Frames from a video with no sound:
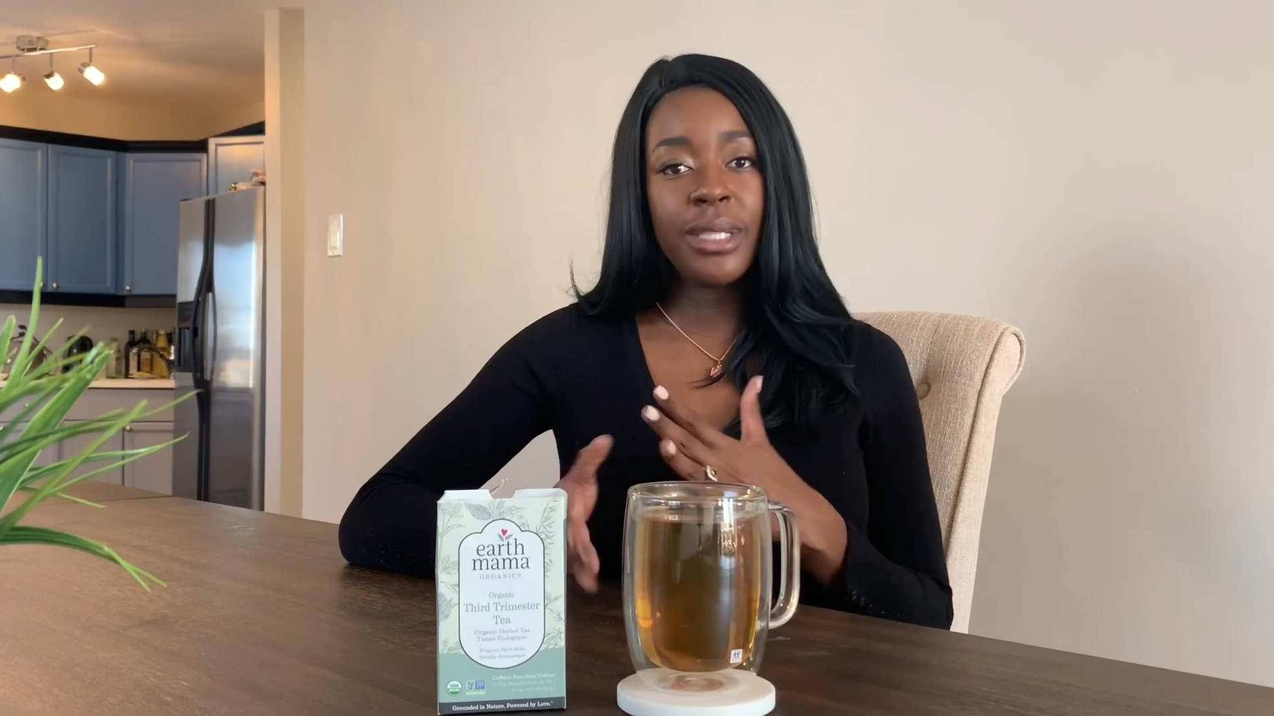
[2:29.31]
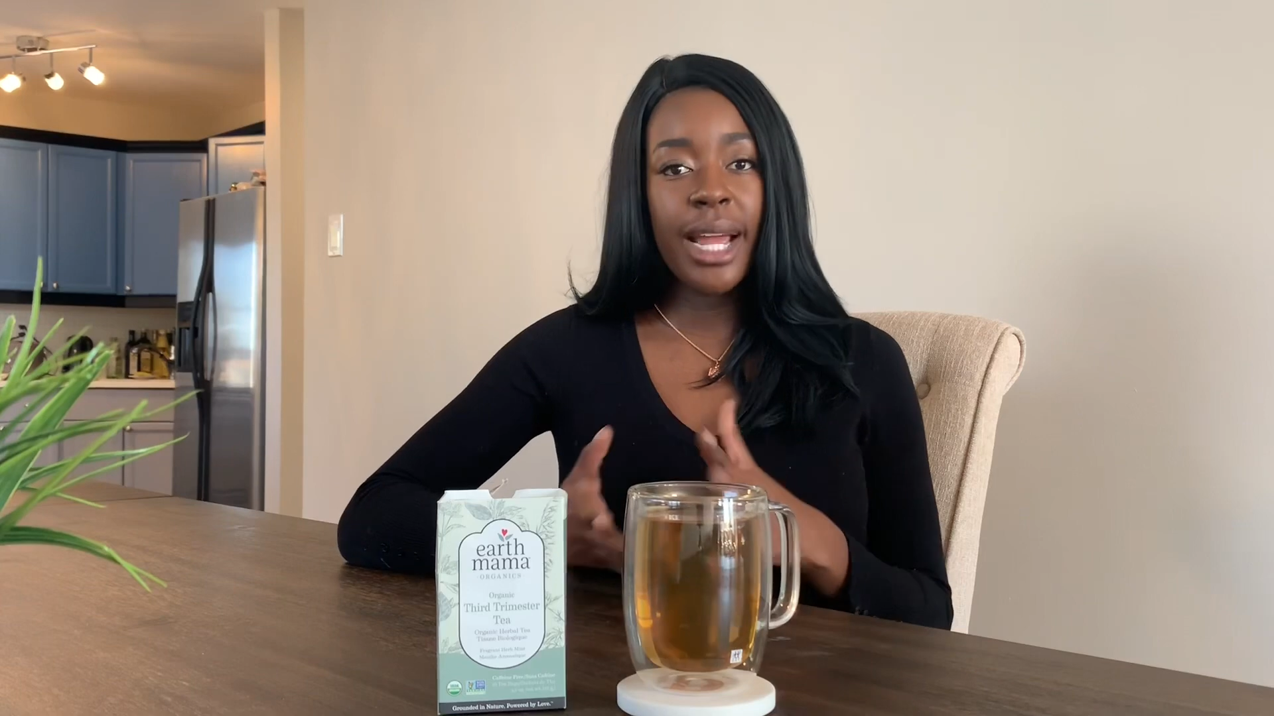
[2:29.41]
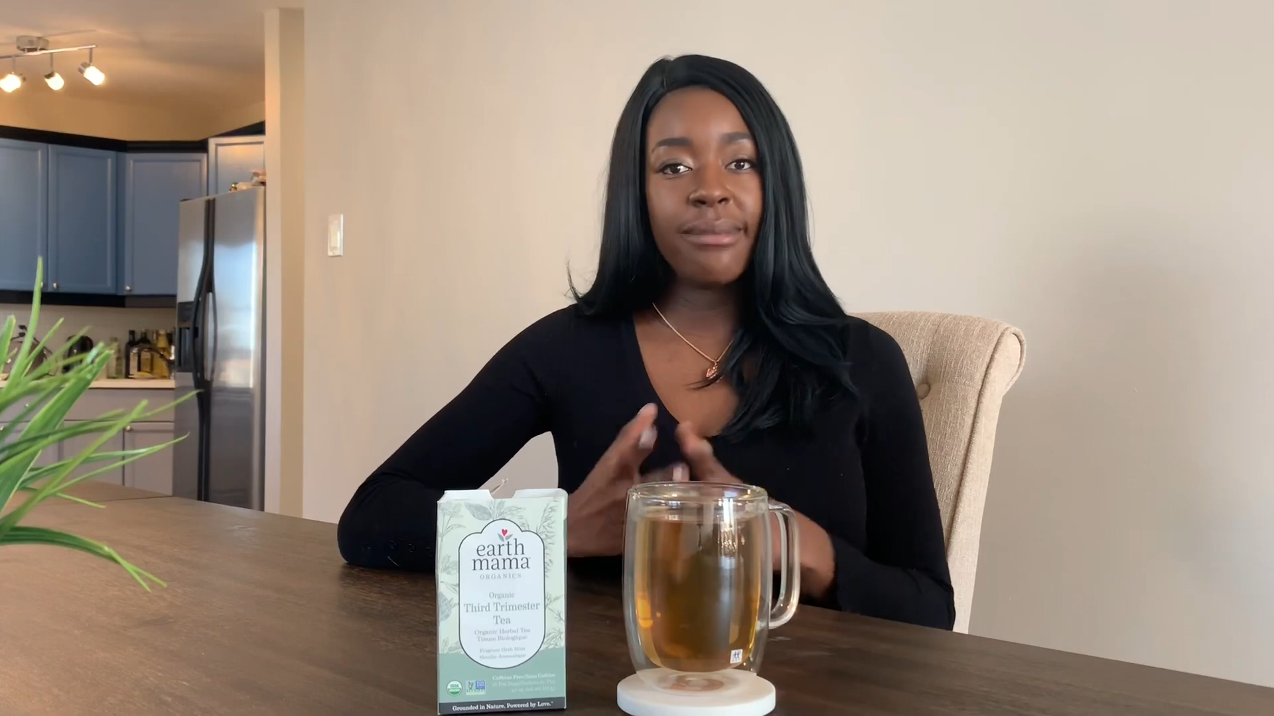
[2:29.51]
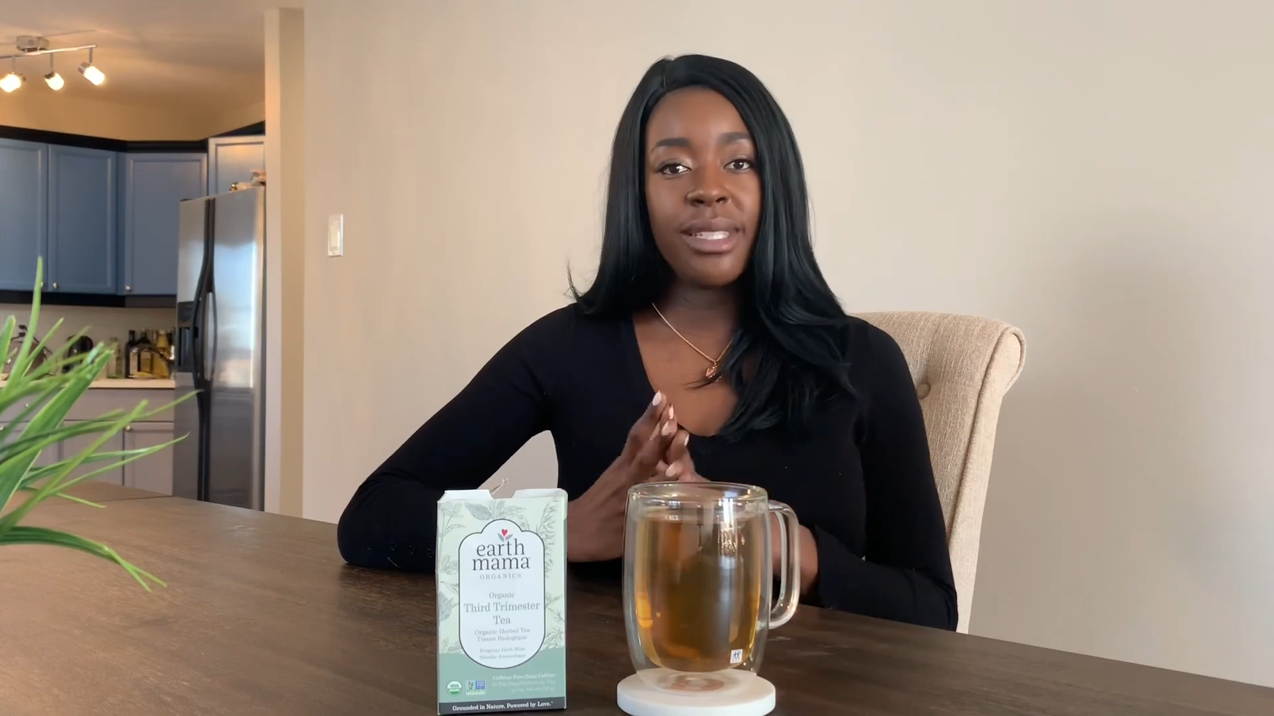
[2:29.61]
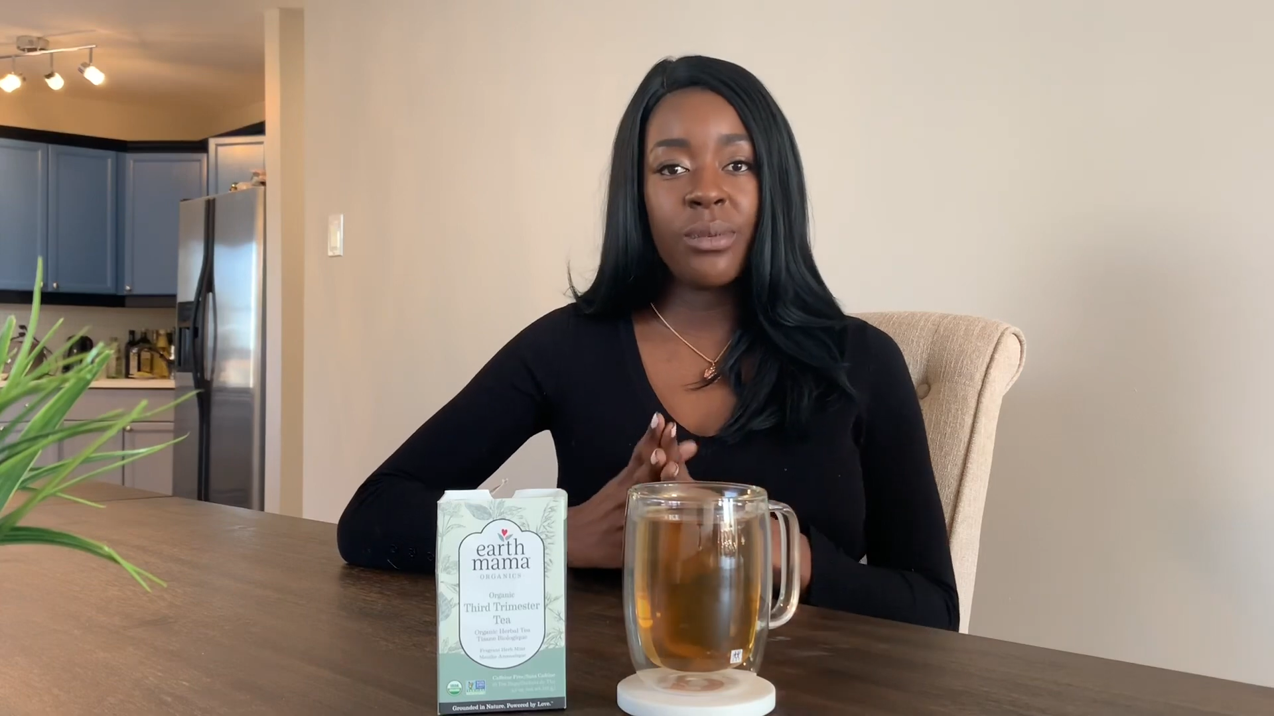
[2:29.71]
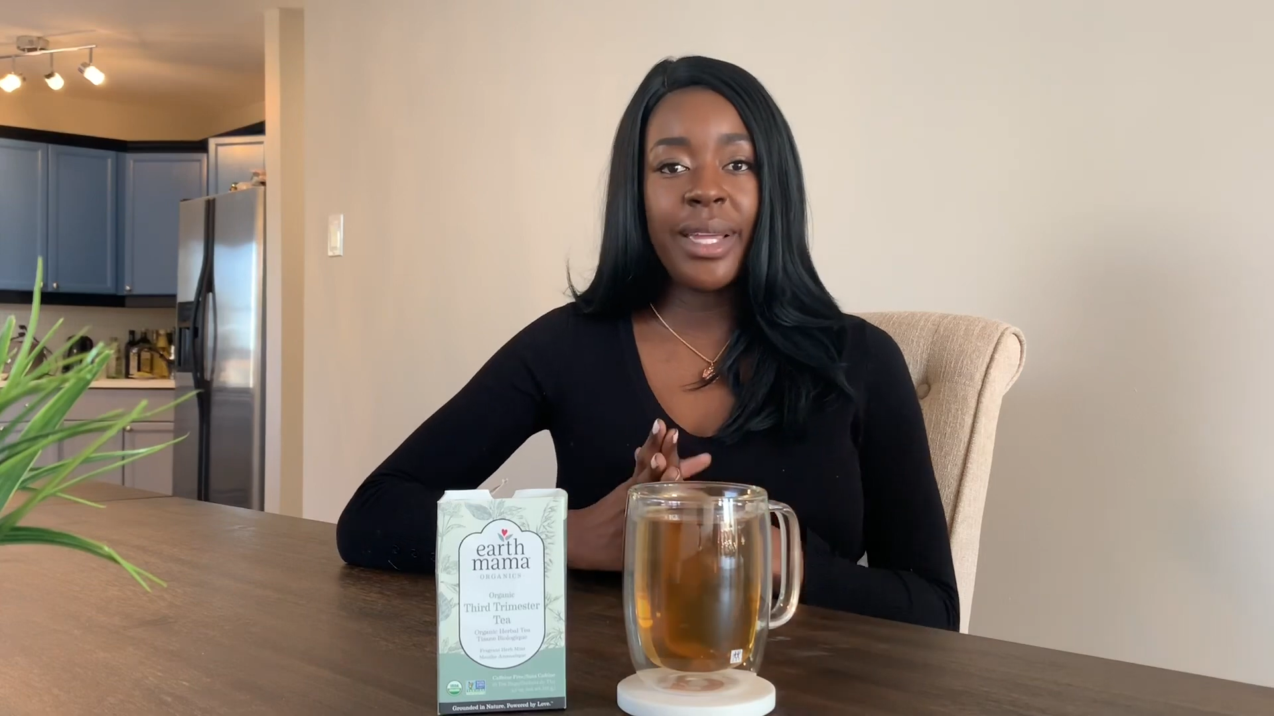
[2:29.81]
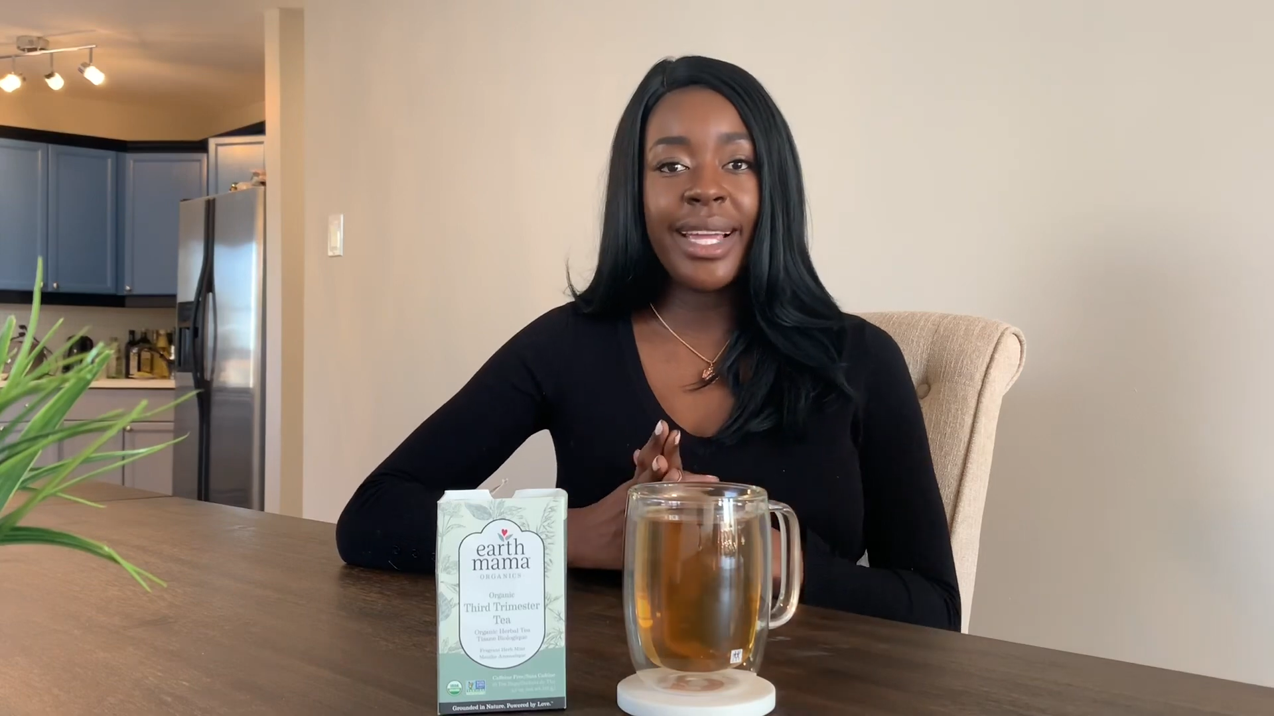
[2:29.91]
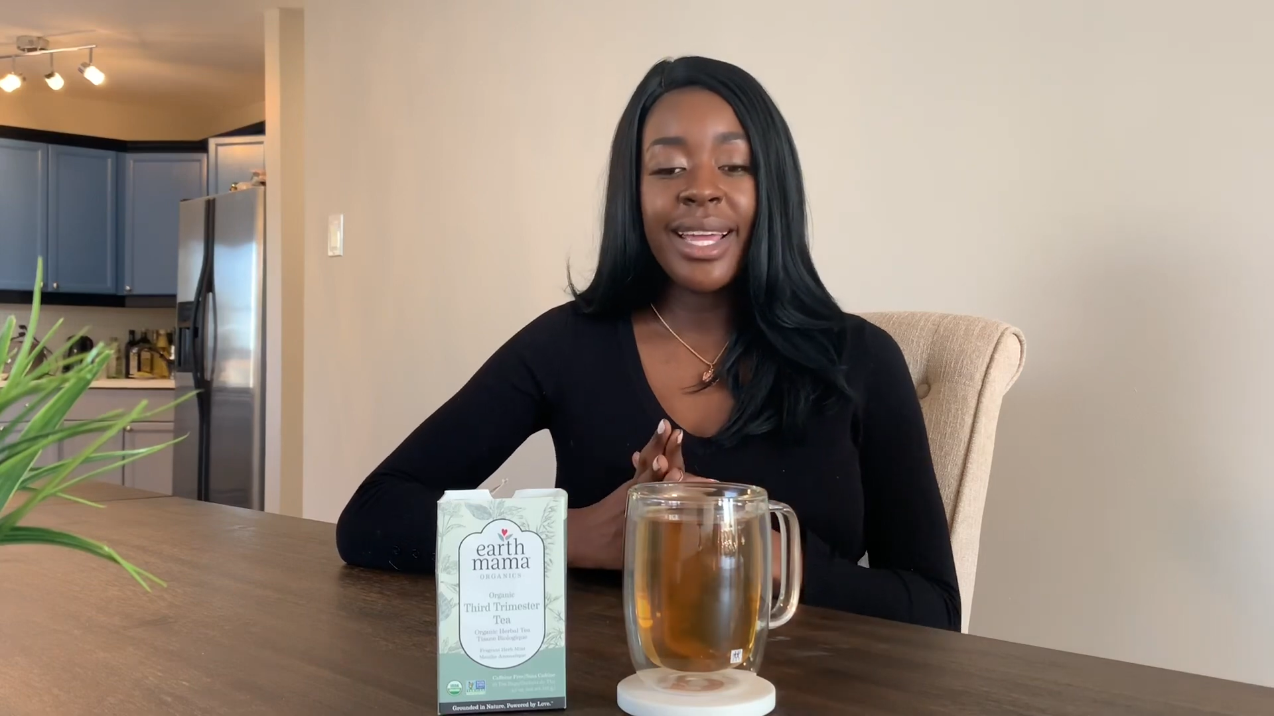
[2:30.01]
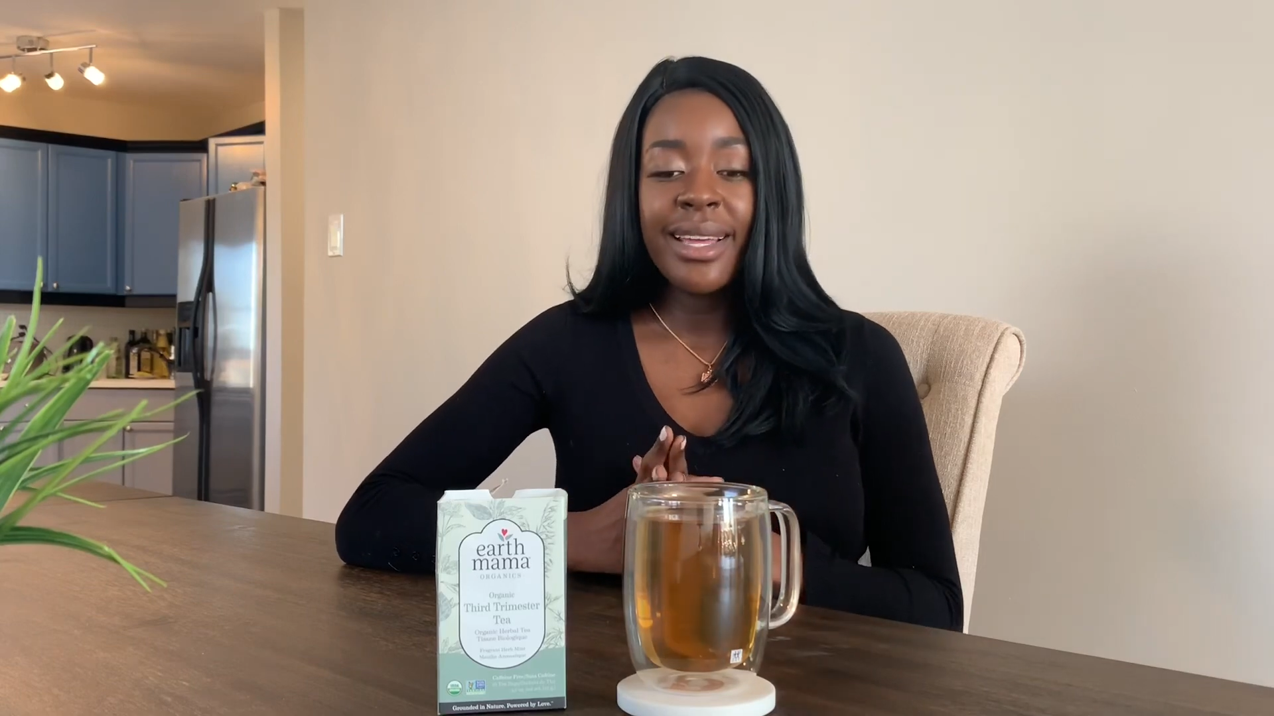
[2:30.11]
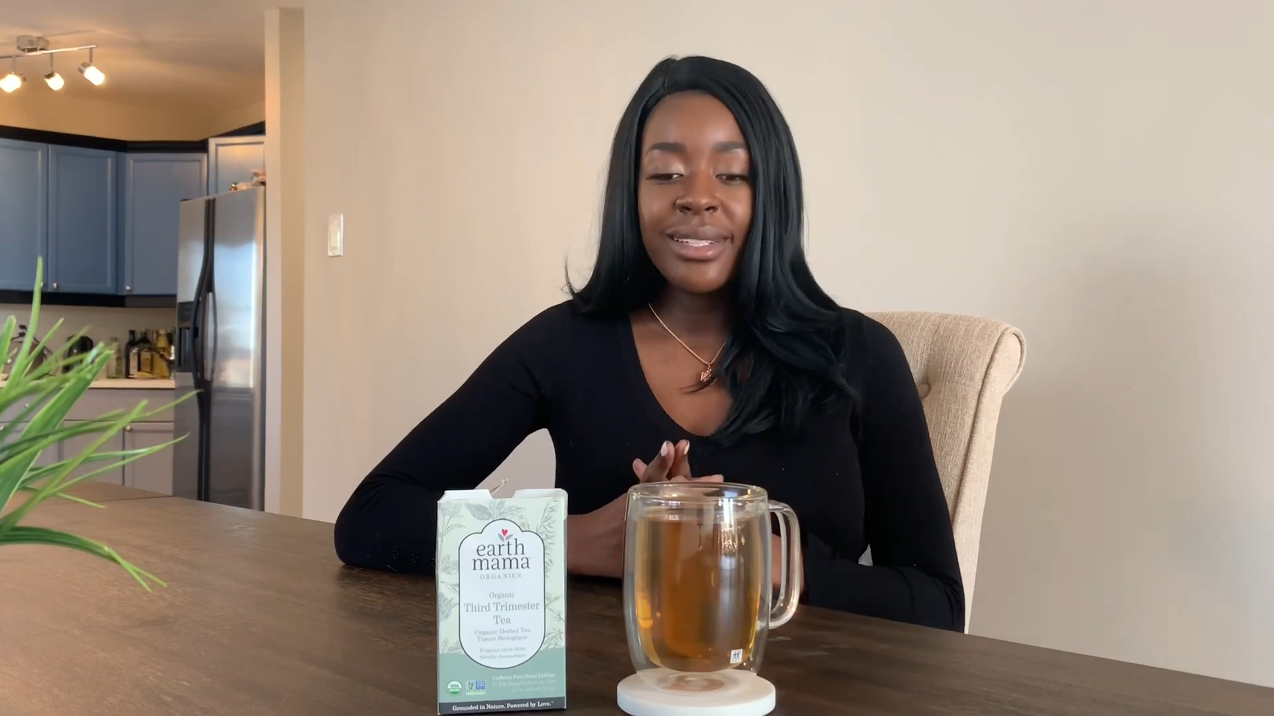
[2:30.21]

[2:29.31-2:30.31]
times a week